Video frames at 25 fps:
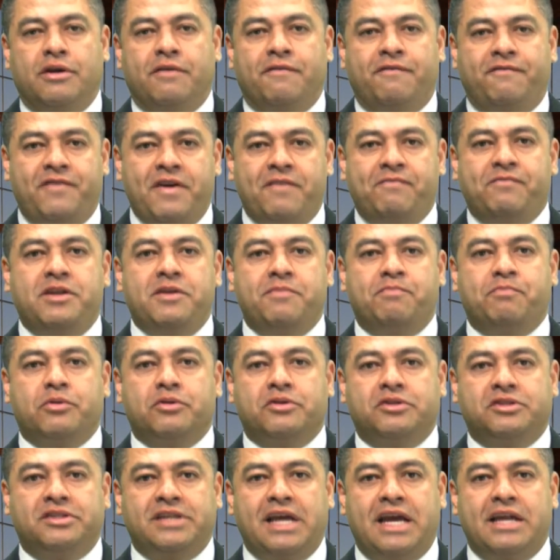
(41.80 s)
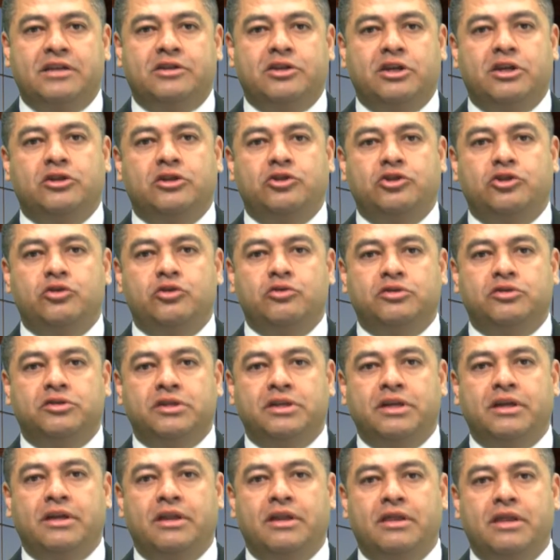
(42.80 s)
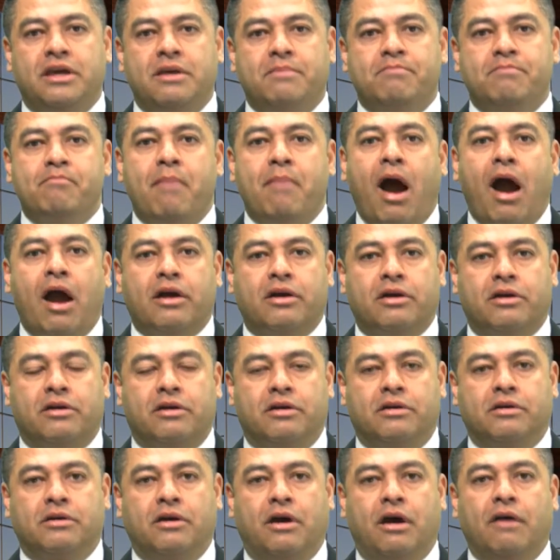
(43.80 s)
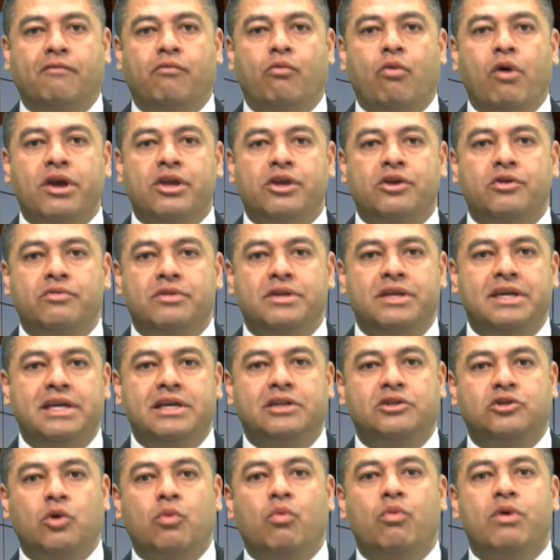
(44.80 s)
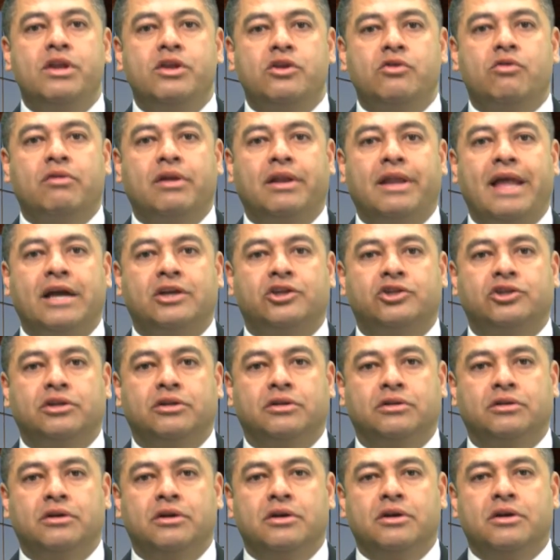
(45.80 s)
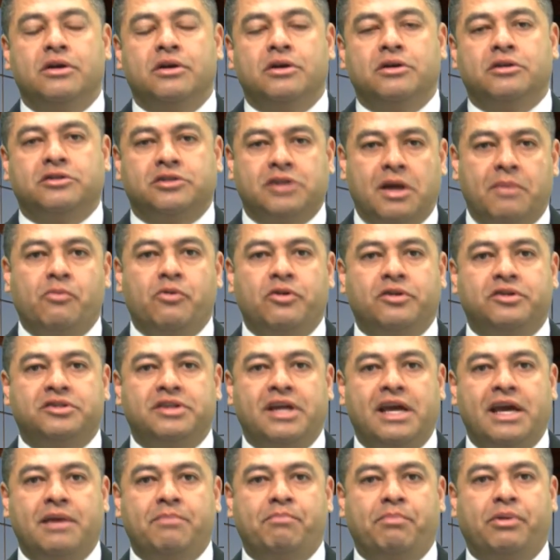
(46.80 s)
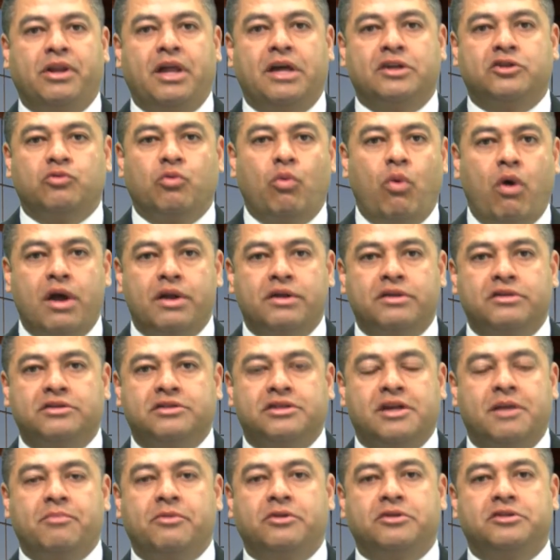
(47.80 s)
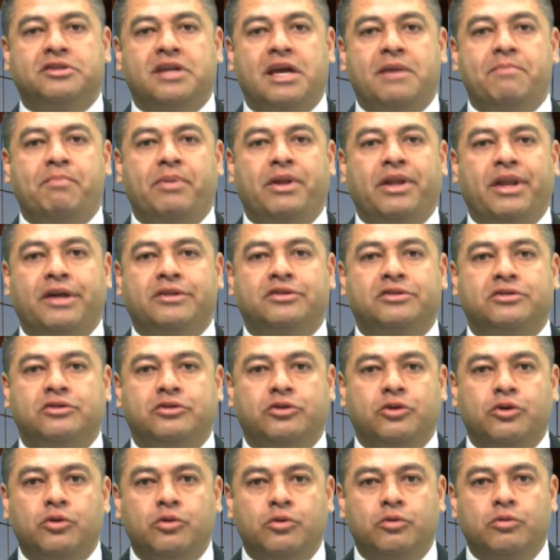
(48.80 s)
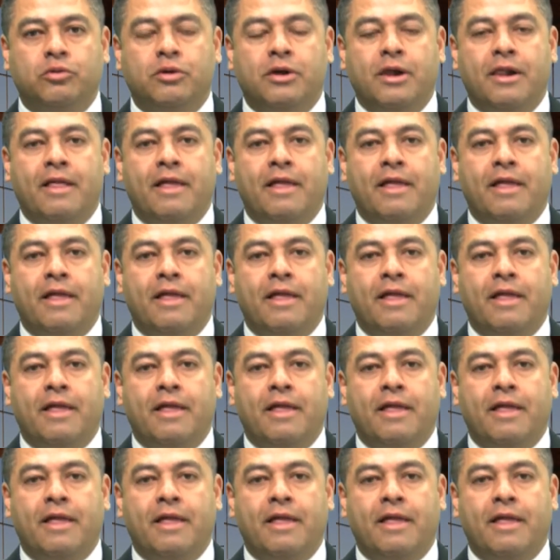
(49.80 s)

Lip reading: 50% is usually the marker of what you need to win your election. Some will say +1, some will say +2,